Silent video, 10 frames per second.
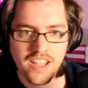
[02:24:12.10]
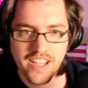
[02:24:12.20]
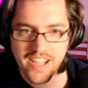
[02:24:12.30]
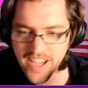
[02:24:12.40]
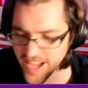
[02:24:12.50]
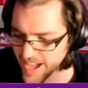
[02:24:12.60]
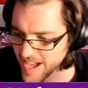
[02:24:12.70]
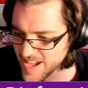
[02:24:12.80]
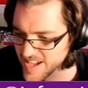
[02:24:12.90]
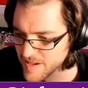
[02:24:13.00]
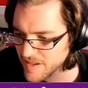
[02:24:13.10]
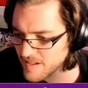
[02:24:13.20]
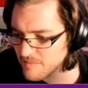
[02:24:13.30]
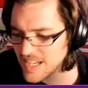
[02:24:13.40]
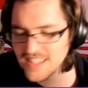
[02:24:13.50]
Hey,
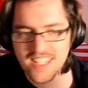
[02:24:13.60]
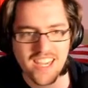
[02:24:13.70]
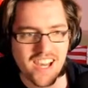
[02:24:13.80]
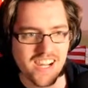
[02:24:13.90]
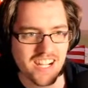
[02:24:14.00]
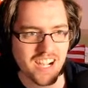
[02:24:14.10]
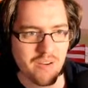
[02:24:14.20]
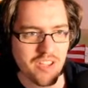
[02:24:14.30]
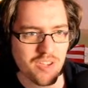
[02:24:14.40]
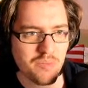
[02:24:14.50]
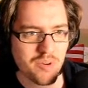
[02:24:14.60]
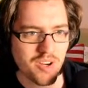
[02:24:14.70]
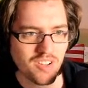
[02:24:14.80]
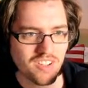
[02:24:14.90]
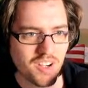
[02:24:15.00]
Matías, how are you,
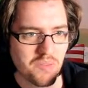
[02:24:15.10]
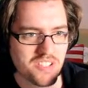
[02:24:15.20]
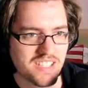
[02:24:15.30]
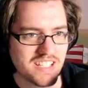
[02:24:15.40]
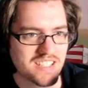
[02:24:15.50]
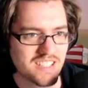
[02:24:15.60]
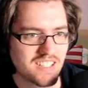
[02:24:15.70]
bro? ¿Cómo estás?